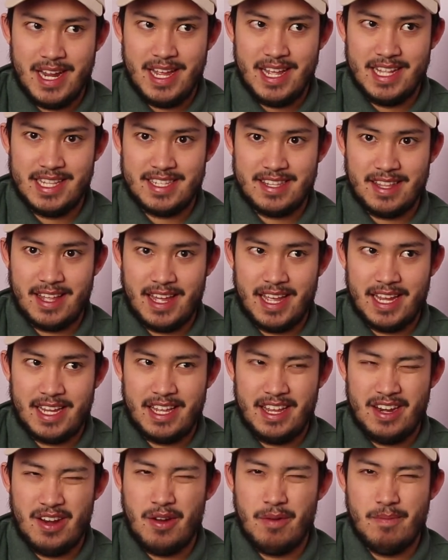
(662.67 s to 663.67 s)
It's
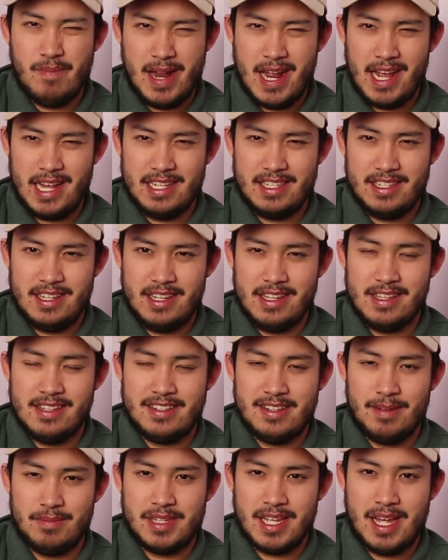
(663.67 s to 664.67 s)
like, in magazines,
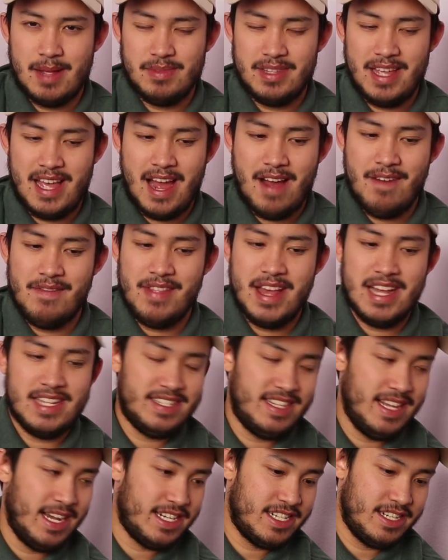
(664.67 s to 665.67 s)
sometimes they have that
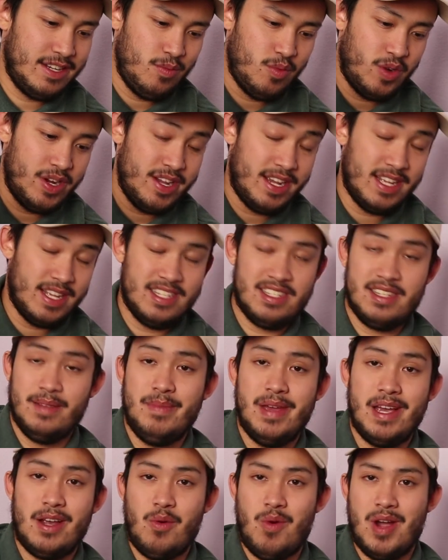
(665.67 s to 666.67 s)
section where you can
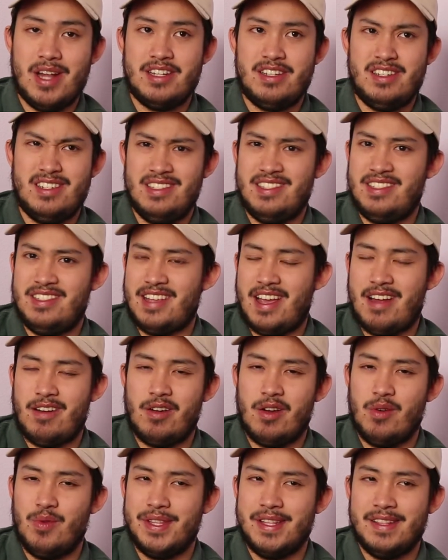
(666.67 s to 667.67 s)
submit questions. I
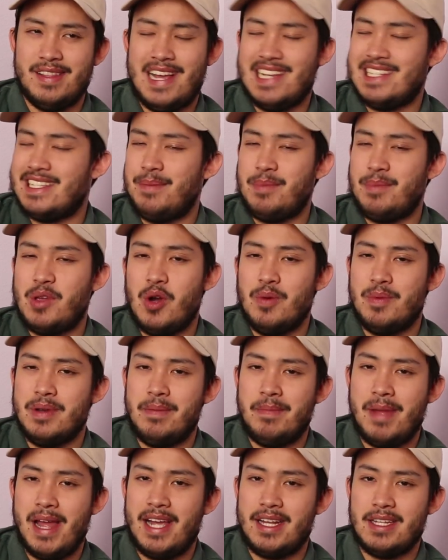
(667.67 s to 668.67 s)
don't know when the last time you opened a
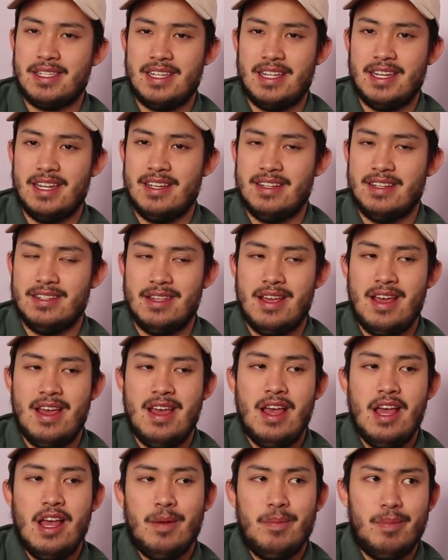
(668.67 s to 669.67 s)
magazine is,
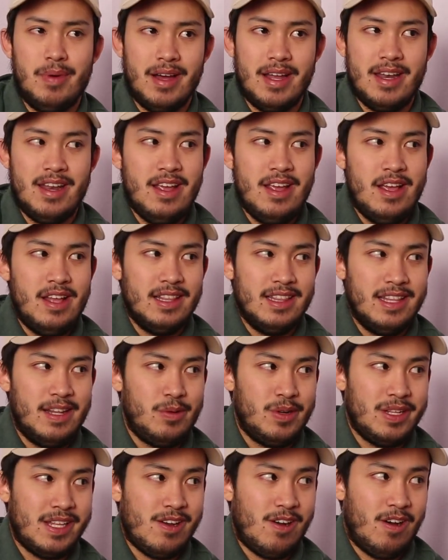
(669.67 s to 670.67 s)
but
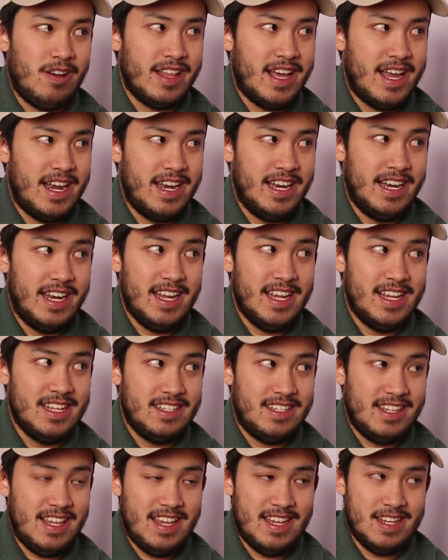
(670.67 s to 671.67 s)
literally all that it
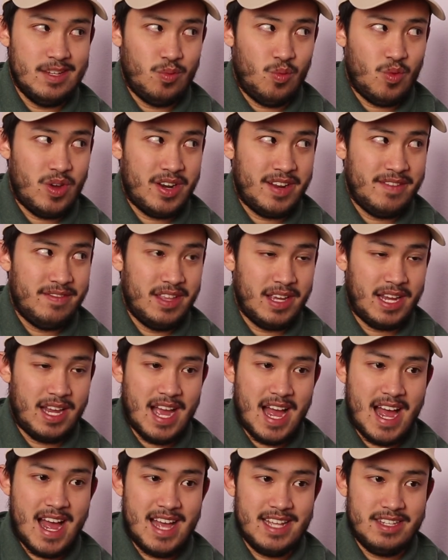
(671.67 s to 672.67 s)
is one of the
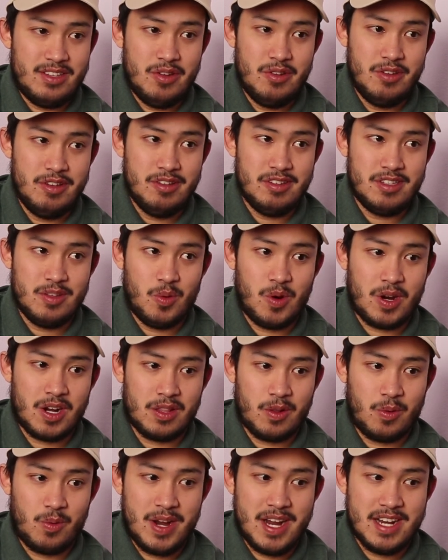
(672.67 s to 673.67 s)
guys who used to work
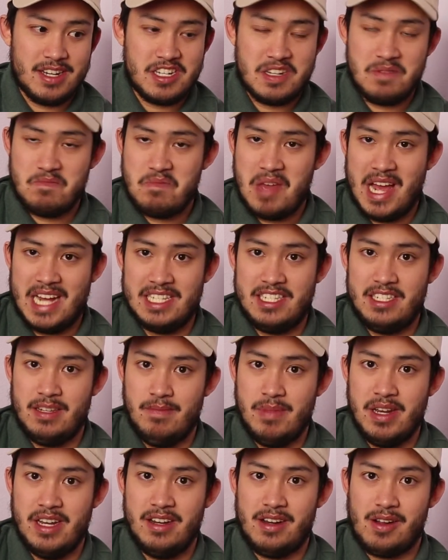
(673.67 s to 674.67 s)
on the ranch had
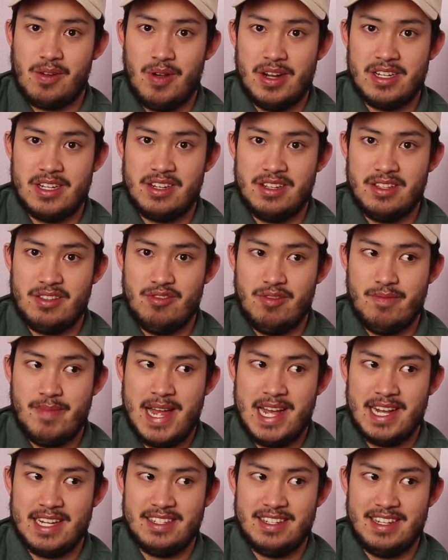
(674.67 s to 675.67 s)
submitted a question to a
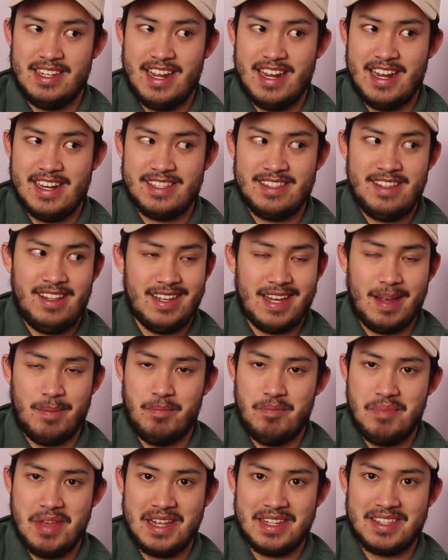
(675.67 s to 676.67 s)
magazine. And it's not like a
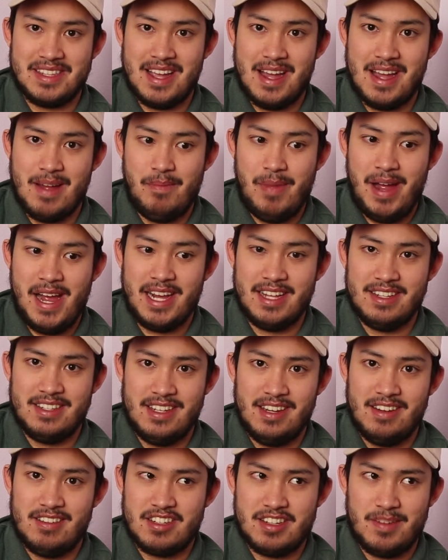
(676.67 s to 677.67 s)
big time
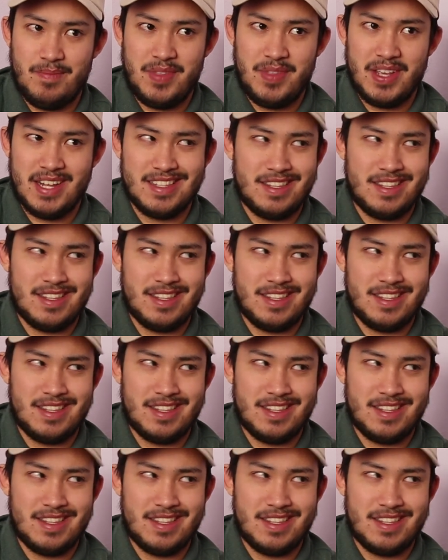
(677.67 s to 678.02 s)
magazine or something.